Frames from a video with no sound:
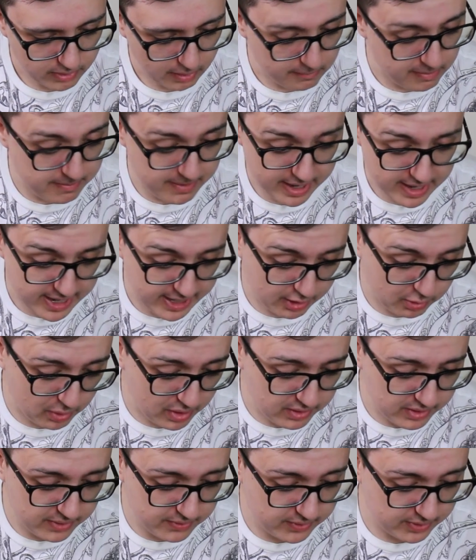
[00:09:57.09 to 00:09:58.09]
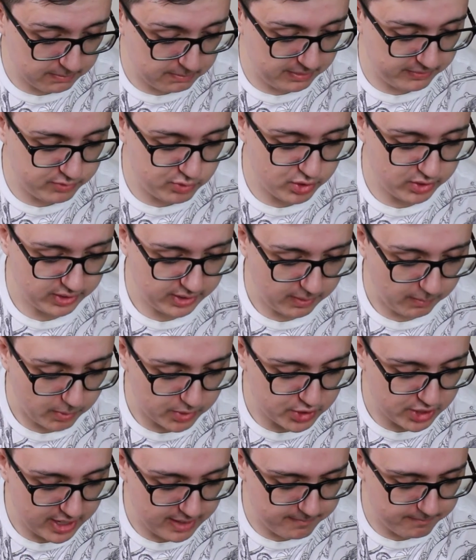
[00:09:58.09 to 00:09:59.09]
maybe a high quality thing of beef jerky,
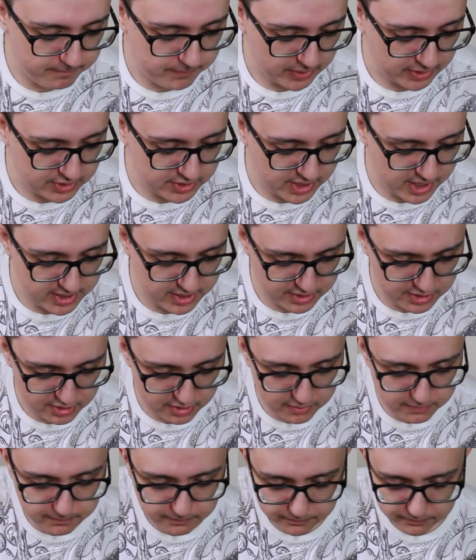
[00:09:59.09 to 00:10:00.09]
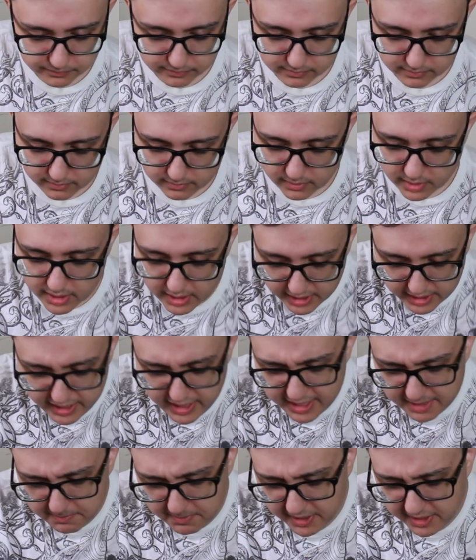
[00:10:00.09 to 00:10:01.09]
which I'm excited to
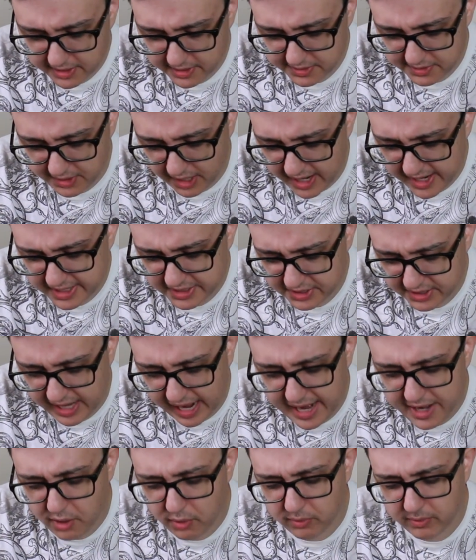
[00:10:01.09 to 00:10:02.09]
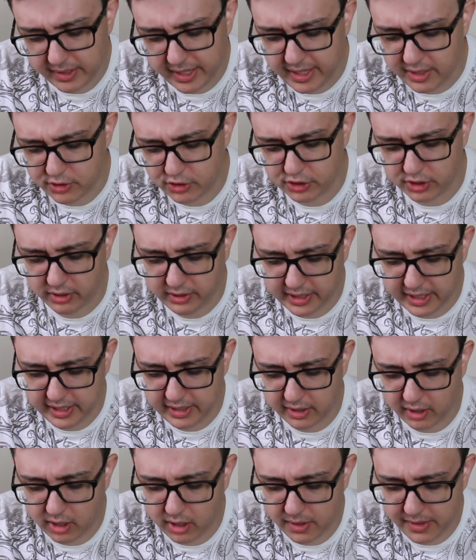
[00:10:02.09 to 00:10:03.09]
eat because honestly, I don't eat
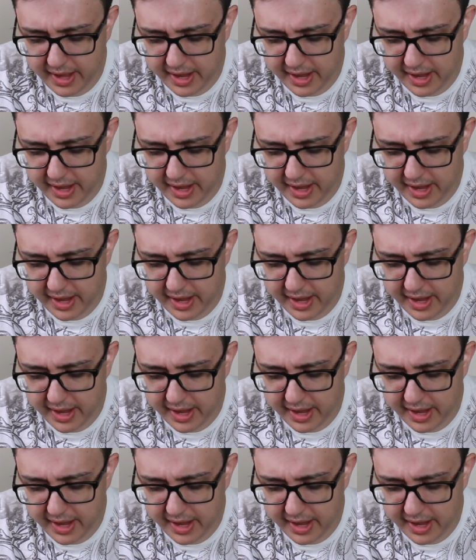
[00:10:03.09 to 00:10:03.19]
jerky all